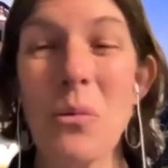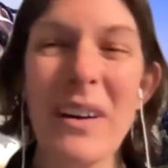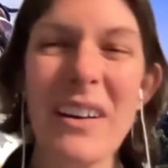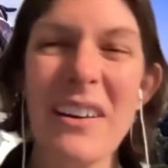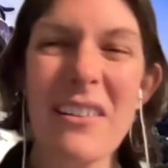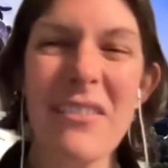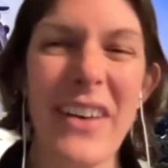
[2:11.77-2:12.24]

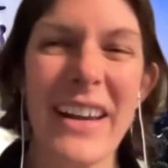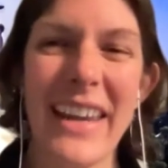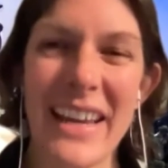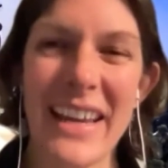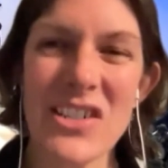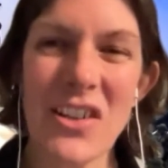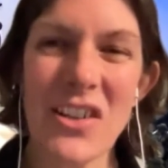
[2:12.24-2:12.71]
are your
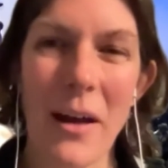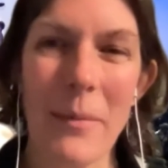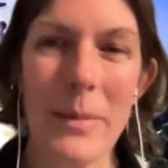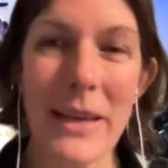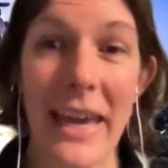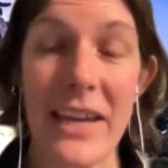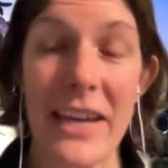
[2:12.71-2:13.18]
financial
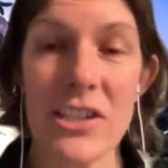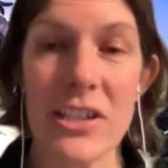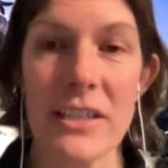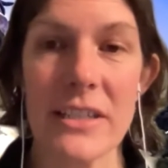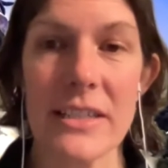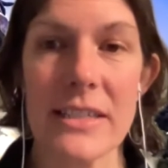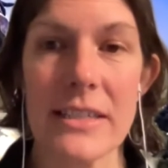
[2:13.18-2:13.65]

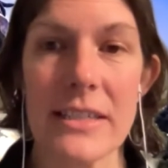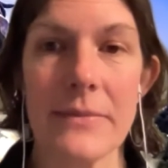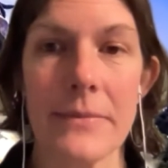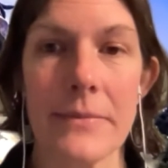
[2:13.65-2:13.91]
obligations?